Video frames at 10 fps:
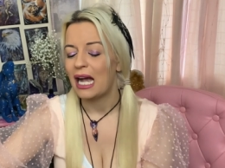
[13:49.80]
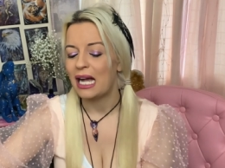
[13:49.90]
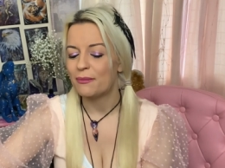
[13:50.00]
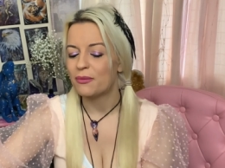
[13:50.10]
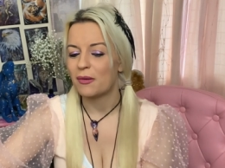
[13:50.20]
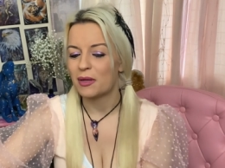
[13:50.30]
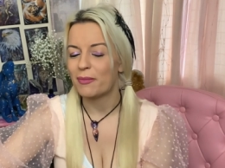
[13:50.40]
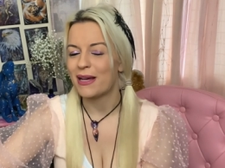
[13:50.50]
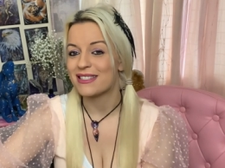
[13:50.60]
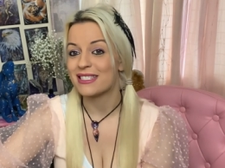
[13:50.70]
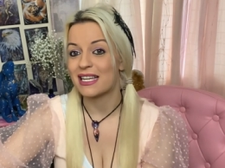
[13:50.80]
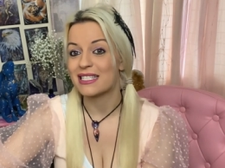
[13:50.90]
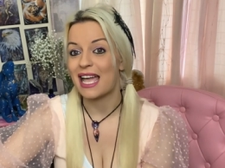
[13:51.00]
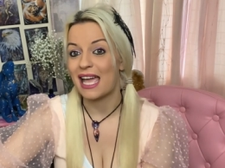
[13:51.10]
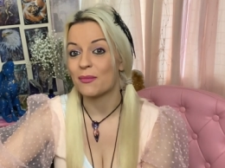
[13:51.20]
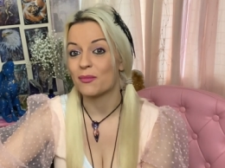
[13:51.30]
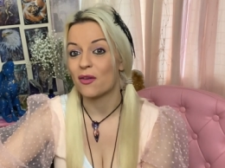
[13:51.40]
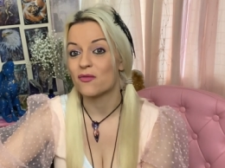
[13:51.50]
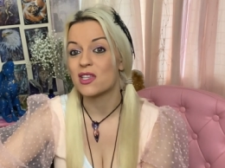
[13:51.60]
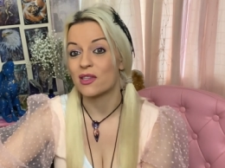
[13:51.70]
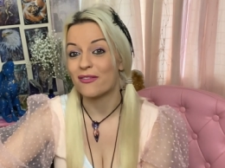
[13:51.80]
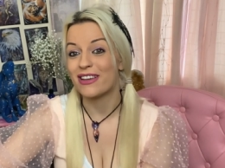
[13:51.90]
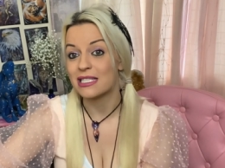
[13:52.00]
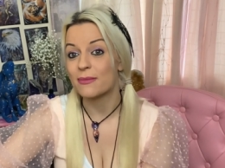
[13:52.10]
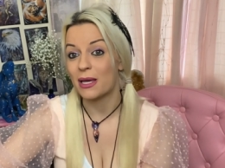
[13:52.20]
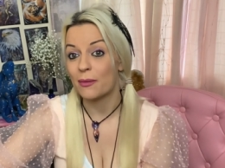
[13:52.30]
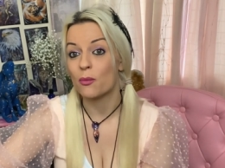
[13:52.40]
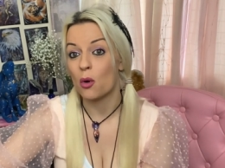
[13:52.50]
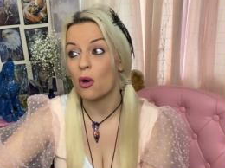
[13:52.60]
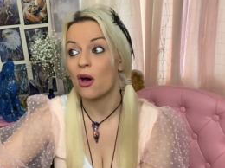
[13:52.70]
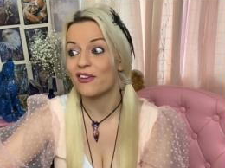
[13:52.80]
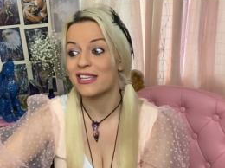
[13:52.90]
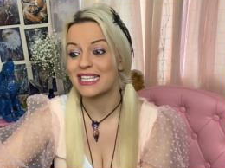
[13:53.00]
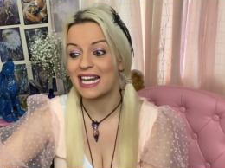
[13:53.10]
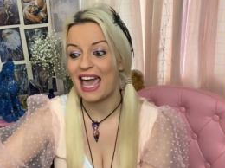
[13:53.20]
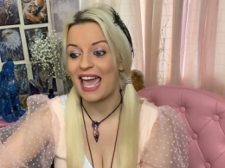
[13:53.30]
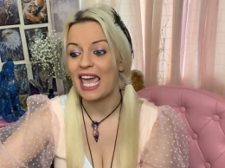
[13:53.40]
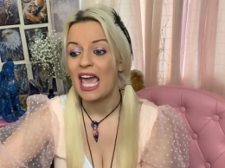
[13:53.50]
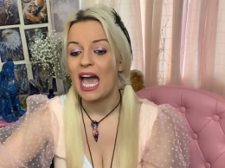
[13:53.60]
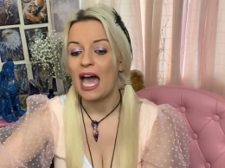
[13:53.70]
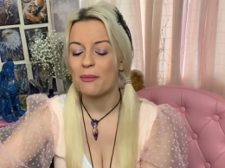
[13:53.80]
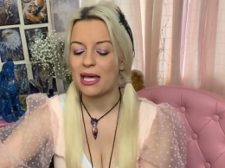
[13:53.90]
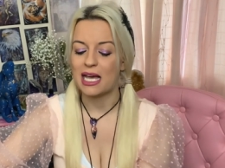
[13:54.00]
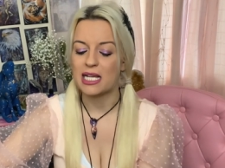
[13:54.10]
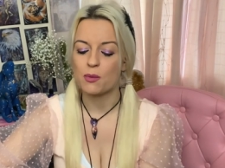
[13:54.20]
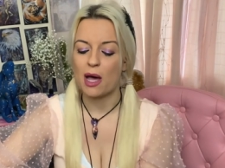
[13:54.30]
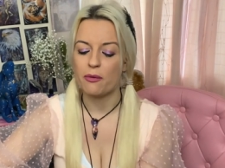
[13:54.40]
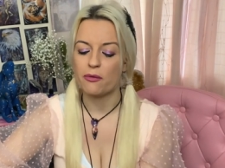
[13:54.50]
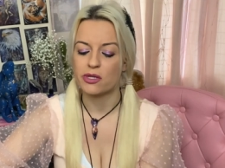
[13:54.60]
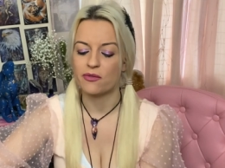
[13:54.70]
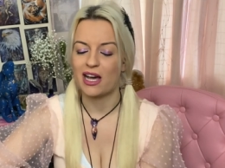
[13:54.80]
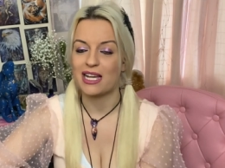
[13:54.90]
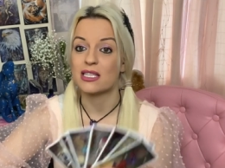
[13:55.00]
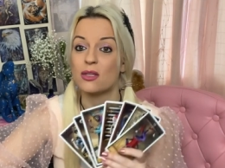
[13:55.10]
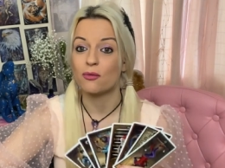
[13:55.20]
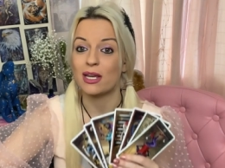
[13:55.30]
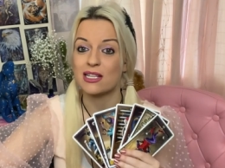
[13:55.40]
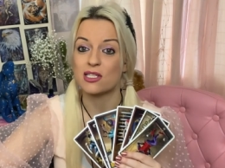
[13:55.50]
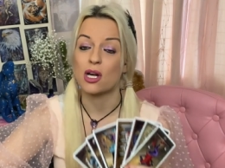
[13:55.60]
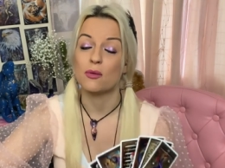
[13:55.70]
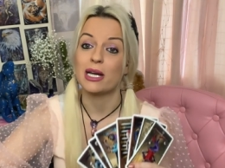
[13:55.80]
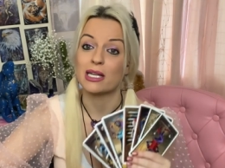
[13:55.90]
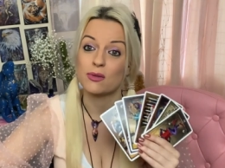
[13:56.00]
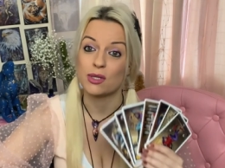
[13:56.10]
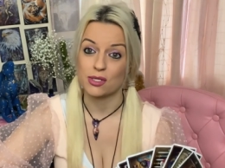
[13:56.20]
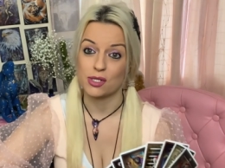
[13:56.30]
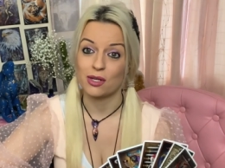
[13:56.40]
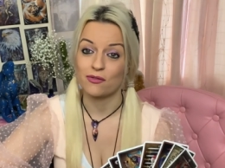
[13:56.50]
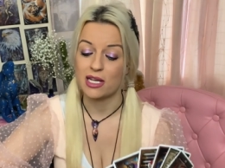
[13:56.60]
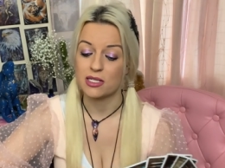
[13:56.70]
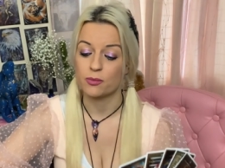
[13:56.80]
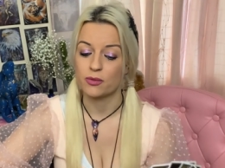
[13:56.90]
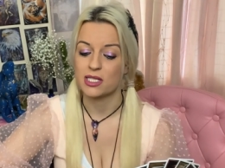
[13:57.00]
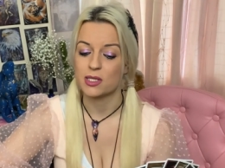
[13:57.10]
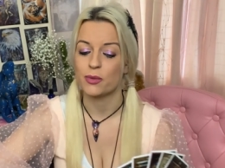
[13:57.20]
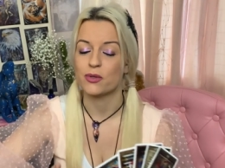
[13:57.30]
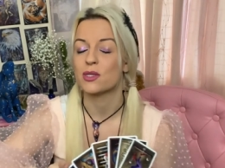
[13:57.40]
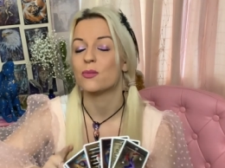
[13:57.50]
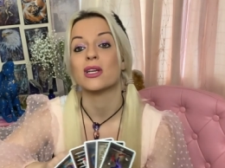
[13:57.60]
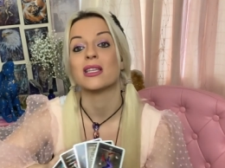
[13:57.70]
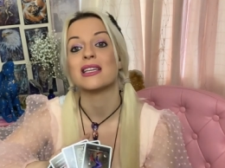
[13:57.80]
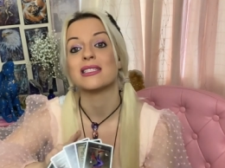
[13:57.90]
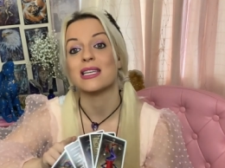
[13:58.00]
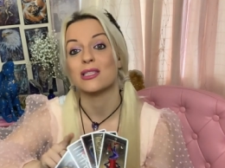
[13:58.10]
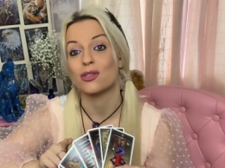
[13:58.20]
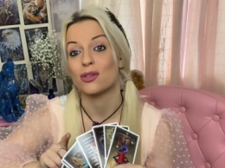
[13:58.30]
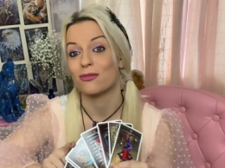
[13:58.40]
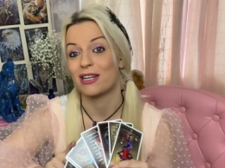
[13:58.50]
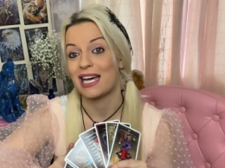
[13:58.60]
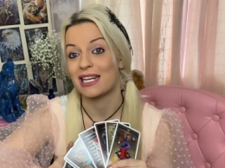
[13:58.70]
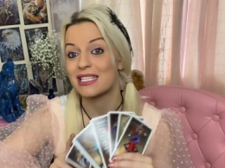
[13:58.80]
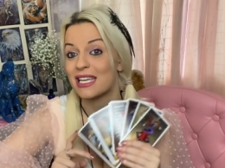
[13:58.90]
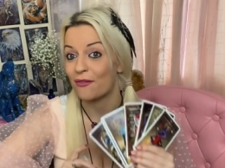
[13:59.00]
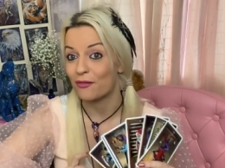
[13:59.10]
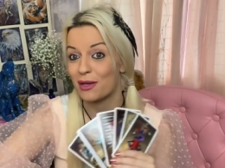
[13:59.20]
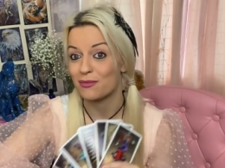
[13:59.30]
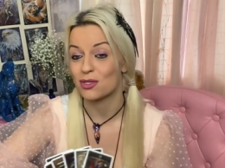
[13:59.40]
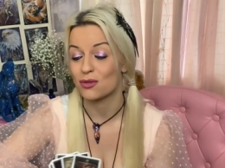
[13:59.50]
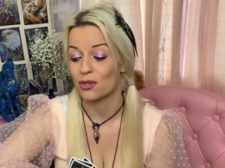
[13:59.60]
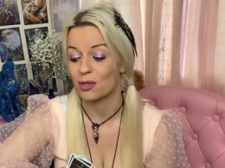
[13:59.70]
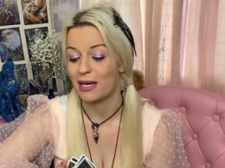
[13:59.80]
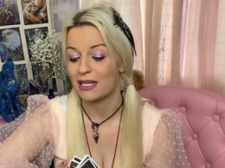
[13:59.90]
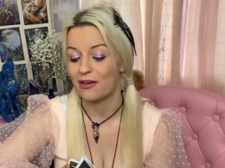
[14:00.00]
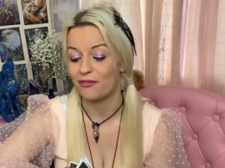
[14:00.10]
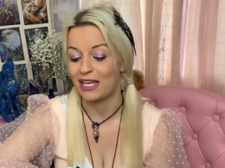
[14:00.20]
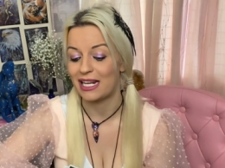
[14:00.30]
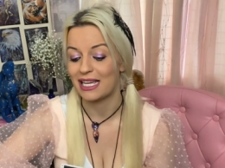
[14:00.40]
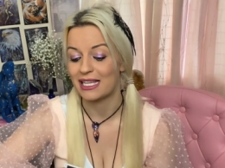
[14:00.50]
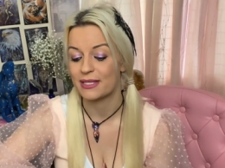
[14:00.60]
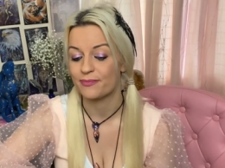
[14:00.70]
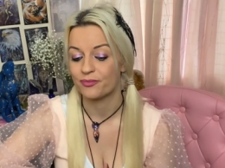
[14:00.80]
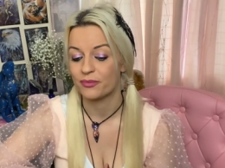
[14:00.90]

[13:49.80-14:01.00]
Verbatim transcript: Probably about 6 to 8 months. So there is a bit more of a delay. And that's why we would advise that you really start working with those universal principles to bring this into your reality for them to talk about their feelings.